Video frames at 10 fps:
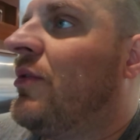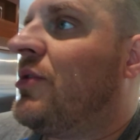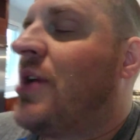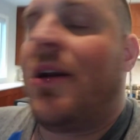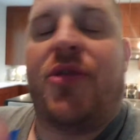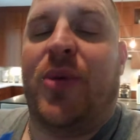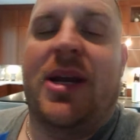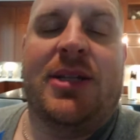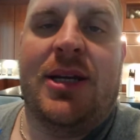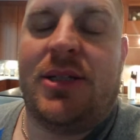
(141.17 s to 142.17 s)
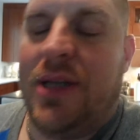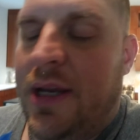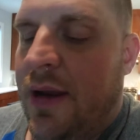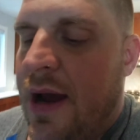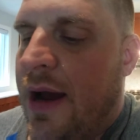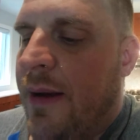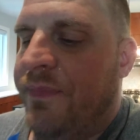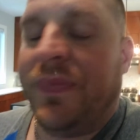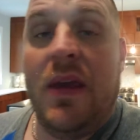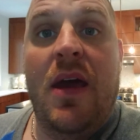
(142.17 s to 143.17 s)
done a 360.
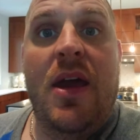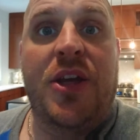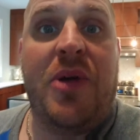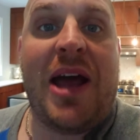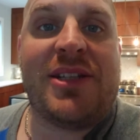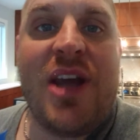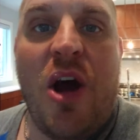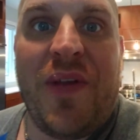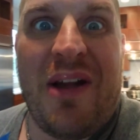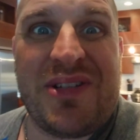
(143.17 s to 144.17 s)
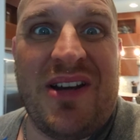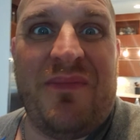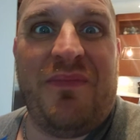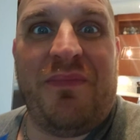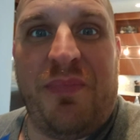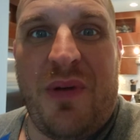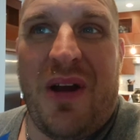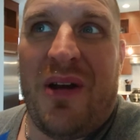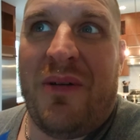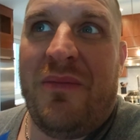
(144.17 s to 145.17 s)
You guys know that I was in
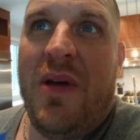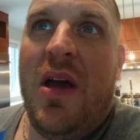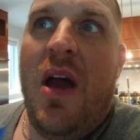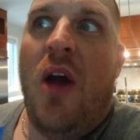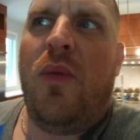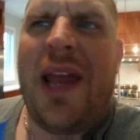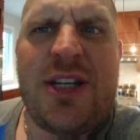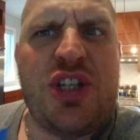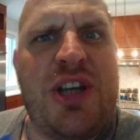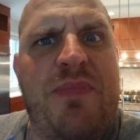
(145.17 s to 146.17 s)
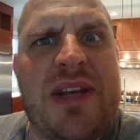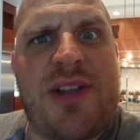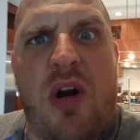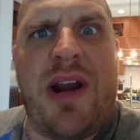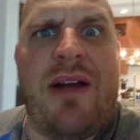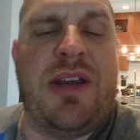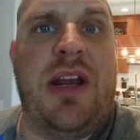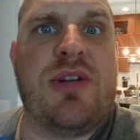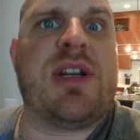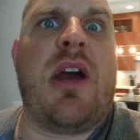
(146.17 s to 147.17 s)
a relationship that started out
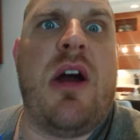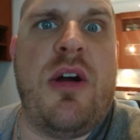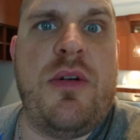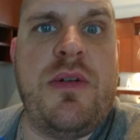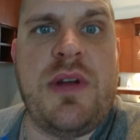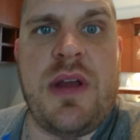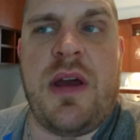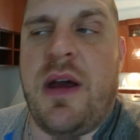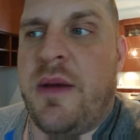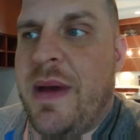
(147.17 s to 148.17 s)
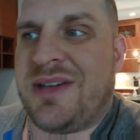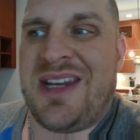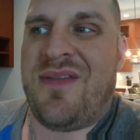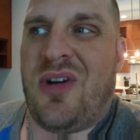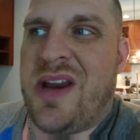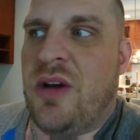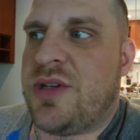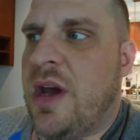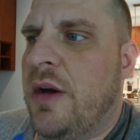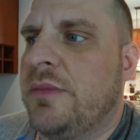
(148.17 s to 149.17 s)
years ago, about 7 or 8 years
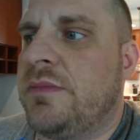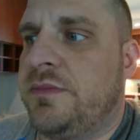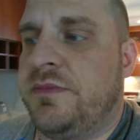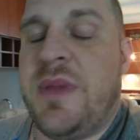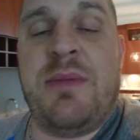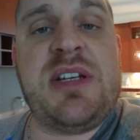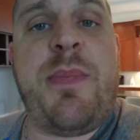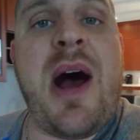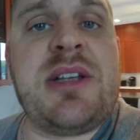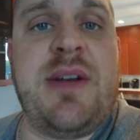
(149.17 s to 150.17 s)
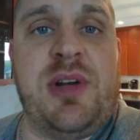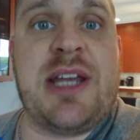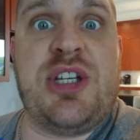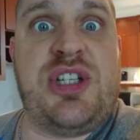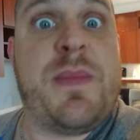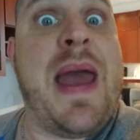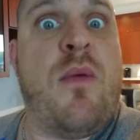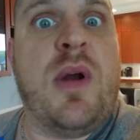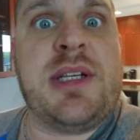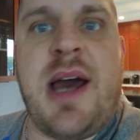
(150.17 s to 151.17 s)
ago. It was a positive relationship at
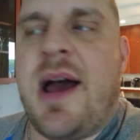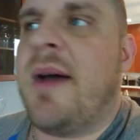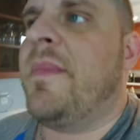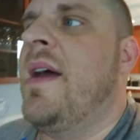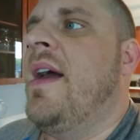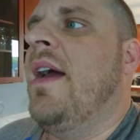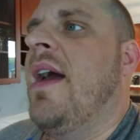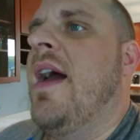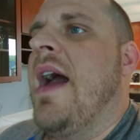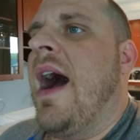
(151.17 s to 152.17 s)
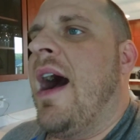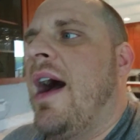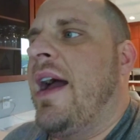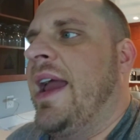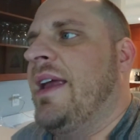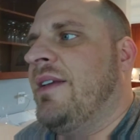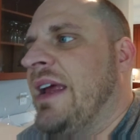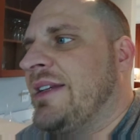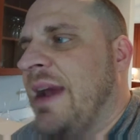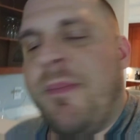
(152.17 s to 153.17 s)
one time. It
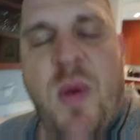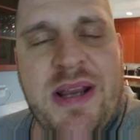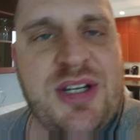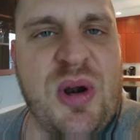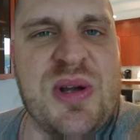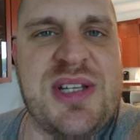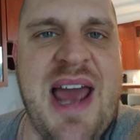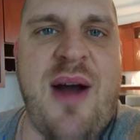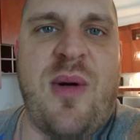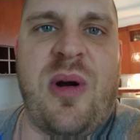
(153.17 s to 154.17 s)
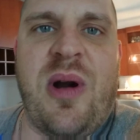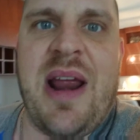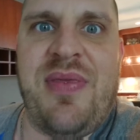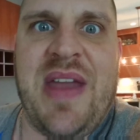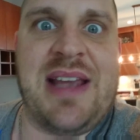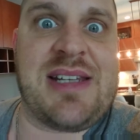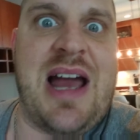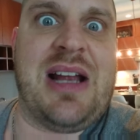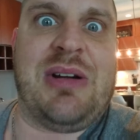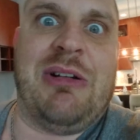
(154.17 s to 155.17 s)
at some point turned sour and things
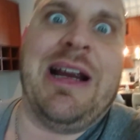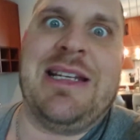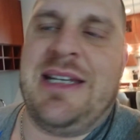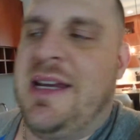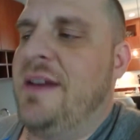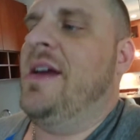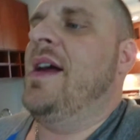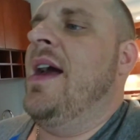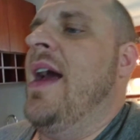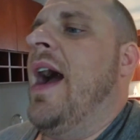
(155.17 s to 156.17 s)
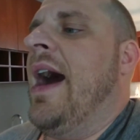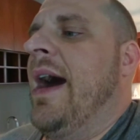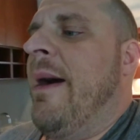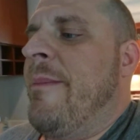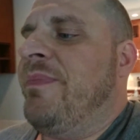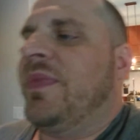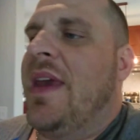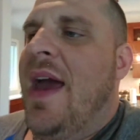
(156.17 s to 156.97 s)
got crazy. And